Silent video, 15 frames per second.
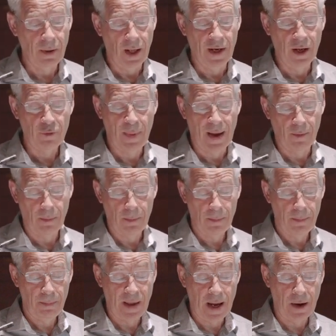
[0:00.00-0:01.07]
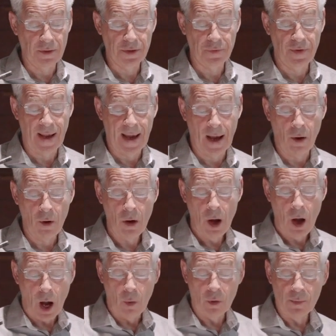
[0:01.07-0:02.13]
enough about parents for now.
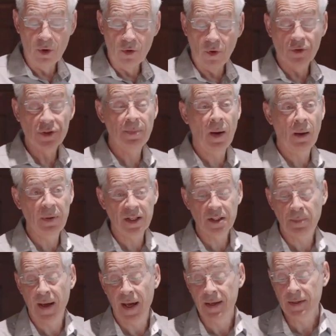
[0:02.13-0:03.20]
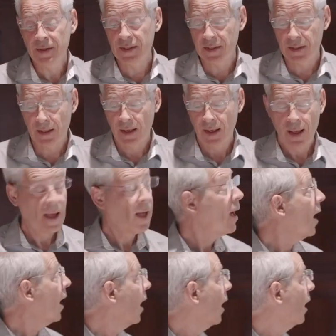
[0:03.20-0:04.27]
I want to move on to public space.
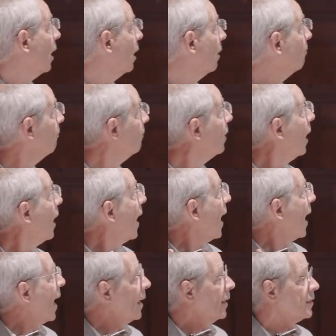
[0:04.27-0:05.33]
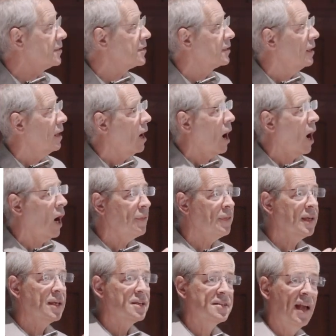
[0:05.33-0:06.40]
And I
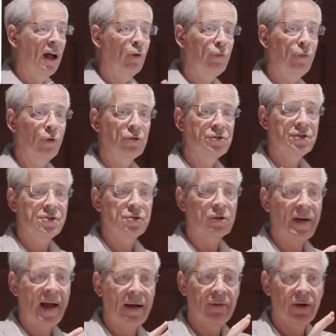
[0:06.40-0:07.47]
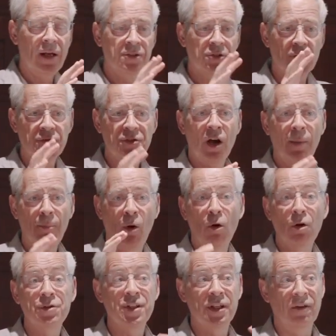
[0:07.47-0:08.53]
think it's helpful to sort of have a sort of
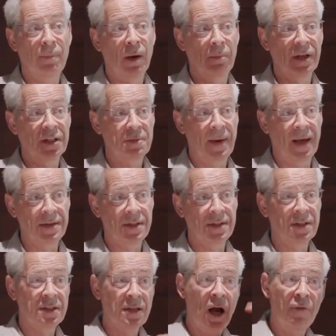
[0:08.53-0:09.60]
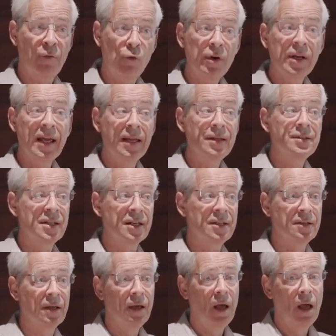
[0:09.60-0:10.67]
typology of public spaces. As I've already hinted,